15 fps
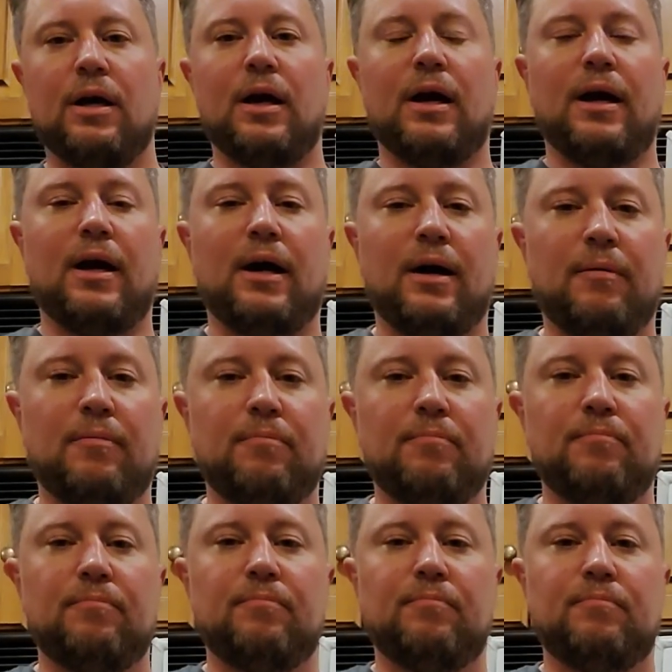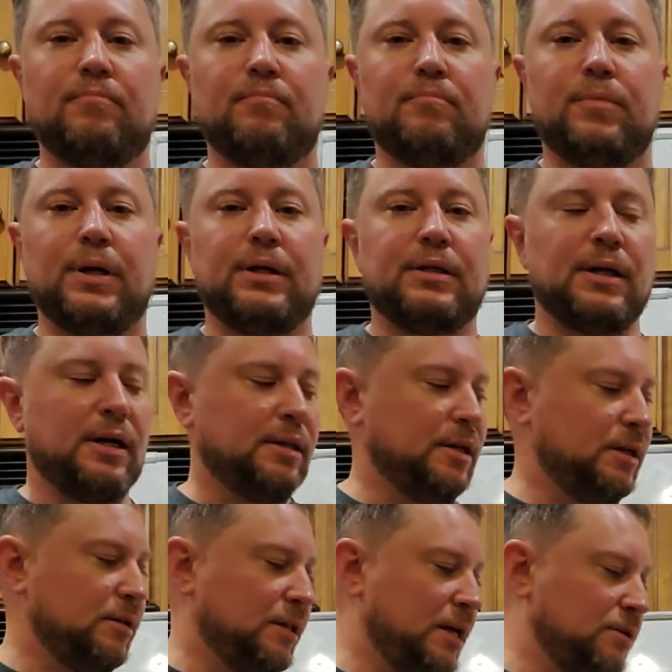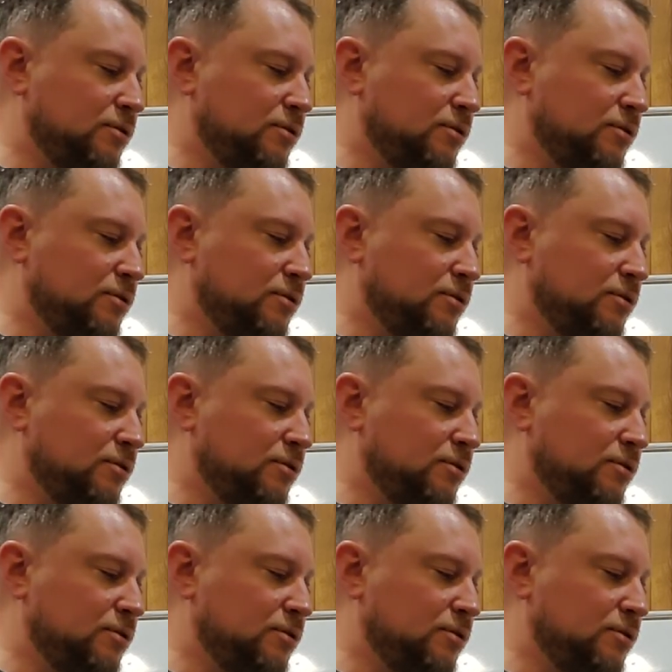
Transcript: But that